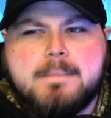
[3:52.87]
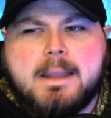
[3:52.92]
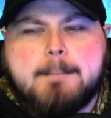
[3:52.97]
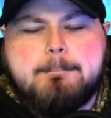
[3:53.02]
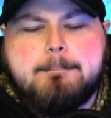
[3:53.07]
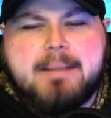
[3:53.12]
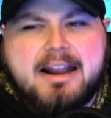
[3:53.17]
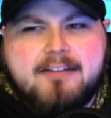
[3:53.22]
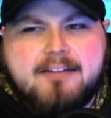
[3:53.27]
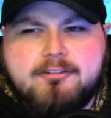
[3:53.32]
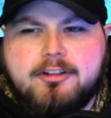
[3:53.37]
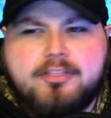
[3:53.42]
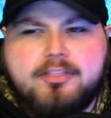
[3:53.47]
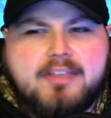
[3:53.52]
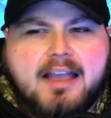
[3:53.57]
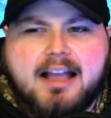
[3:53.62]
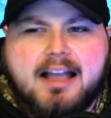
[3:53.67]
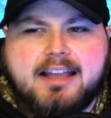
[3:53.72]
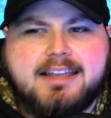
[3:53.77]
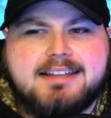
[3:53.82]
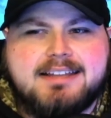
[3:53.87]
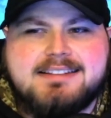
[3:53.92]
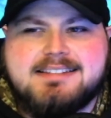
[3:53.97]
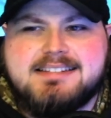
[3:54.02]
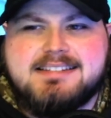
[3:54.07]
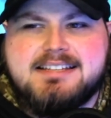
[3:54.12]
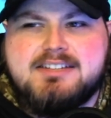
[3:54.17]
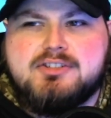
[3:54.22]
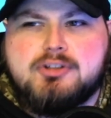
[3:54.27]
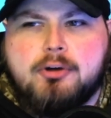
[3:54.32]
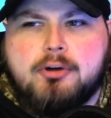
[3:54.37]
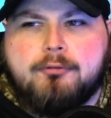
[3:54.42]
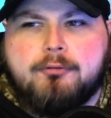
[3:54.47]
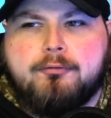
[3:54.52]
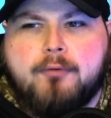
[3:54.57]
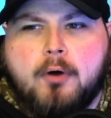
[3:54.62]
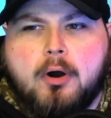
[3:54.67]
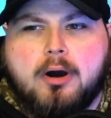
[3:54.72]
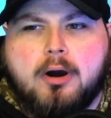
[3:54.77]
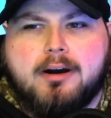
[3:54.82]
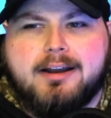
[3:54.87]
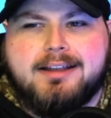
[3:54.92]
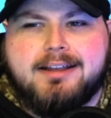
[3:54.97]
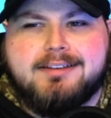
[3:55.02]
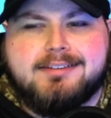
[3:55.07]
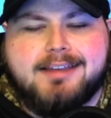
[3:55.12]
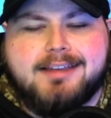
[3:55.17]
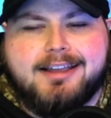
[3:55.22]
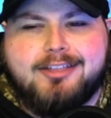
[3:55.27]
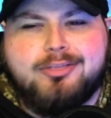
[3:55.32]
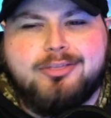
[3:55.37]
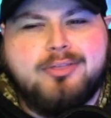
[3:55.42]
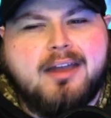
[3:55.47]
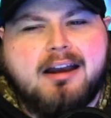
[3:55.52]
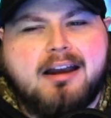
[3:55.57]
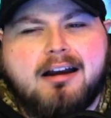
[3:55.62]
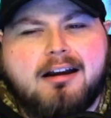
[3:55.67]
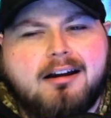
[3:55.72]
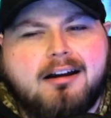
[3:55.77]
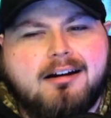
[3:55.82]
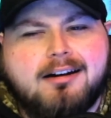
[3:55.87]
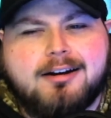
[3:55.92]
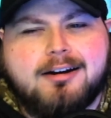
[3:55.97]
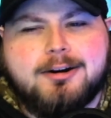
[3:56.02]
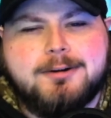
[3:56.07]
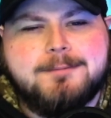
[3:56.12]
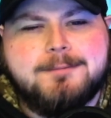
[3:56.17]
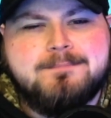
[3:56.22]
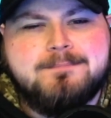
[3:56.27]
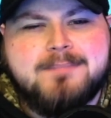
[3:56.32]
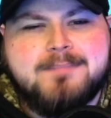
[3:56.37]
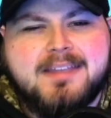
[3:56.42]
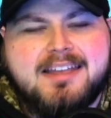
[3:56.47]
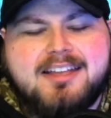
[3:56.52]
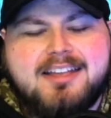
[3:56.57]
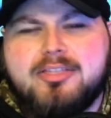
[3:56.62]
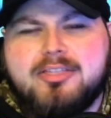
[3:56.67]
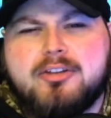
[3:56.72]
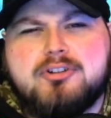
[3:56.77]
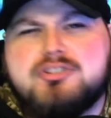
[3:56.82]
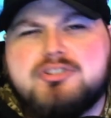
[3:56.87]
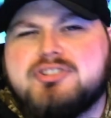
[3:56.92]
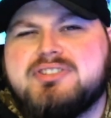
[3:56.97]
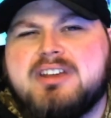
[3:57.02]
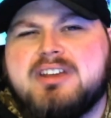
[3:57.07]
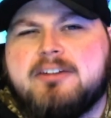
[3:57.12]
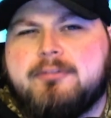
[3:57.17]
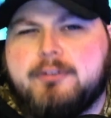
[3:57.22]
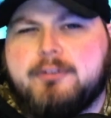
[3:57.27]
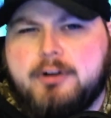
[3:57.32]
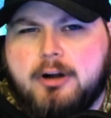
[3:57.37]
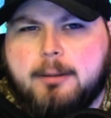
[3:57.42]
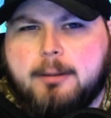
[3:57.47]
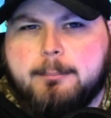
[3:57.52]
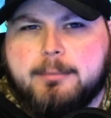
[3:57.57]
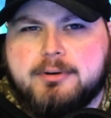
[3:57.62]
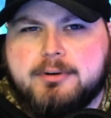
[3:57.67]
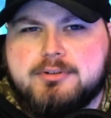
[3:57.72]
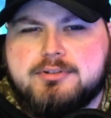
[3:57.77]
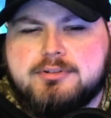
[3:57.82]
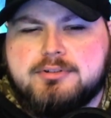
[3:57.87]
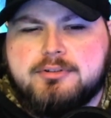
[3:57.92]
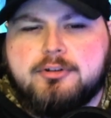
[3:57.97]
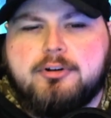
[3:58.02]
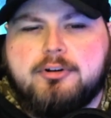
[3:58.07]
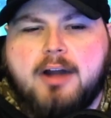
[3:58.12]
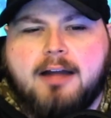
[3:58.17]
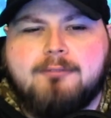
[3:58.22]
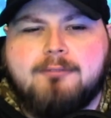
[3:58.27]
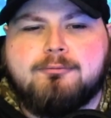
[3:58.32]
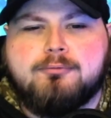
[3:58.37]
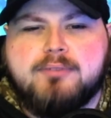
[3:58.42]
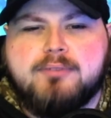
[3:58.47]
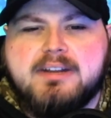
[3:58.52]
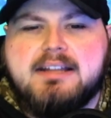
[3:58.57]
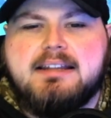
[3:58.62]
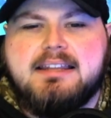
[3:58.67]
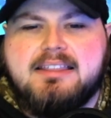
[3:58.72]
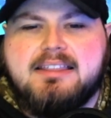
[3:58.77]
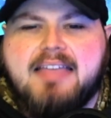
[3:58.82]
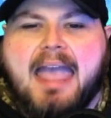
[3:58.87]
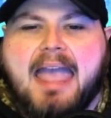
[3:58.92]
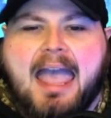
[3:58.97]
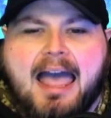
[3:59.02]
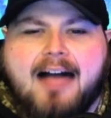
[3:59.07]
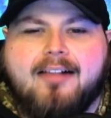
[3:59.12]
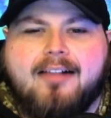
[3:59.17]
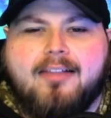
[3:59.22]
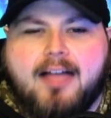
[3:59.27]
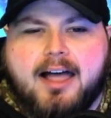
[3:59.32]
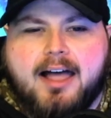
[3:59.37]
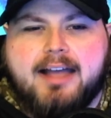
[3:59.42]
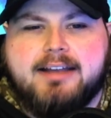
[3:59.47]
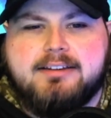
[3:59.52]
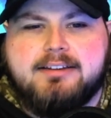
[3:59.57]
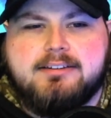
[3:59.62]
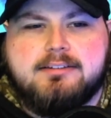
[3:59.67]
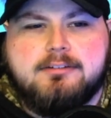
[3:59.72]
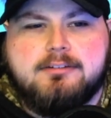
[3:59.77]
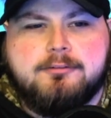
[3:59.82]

but everything I can see so far is like they're just there for numbers. They're not really allies